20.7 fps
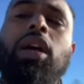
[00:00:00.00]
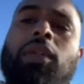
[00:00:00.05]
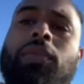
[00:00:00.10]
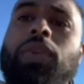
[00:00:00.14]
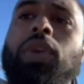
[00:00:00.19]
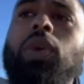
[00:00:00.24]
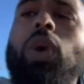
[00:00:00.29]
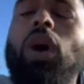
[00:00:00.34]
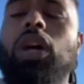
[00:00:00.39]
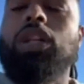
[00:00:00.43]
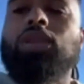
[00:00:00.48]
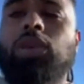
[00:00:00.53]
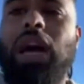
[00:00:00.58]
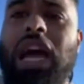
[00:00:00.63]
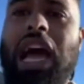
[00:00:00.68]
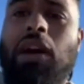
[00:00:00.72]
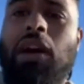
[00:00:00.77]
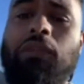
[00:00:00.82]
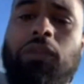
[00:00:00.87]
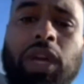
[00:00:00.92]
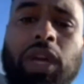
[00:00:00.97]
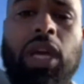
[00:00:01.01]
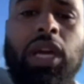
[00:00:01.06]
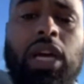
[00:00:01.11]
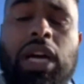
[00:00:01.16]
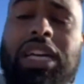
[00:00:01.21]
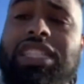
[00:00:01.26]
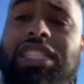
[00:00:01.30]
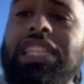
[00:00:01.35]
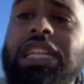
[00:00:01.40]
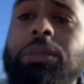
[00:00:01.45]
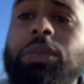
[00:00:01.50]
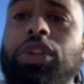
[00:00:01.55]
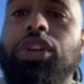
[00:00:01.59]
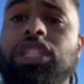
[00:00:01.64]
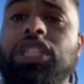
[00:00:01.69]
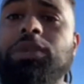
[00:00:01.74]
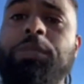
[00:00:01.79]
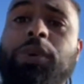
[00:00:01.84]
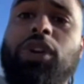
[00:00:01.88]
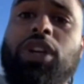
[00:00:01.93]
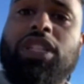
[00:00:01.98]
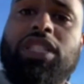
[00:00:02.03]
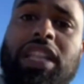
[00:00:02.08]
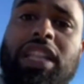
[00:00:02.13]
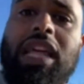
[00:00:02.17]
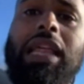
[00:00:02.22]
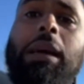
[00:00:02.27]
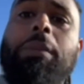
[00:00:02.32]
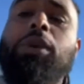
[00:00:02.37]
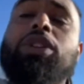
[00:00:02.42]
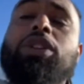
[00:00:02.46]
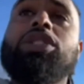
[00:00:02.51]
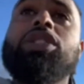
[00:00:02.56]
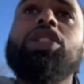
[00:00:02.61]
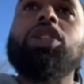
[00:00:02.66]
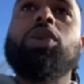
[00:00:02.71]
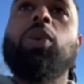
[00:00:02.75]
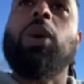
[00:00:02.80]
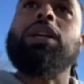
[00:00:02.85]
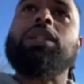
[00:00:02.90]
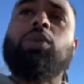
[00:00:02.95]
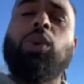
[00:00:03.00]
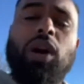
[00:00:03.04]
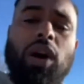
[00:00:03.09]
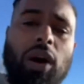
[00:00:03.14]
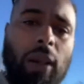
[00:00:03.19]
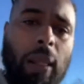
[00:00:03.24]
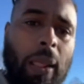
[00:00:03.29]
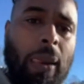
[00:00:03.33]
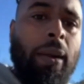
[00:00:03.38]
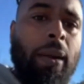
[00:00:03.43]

You also have a similar spirit to that, that person too as well.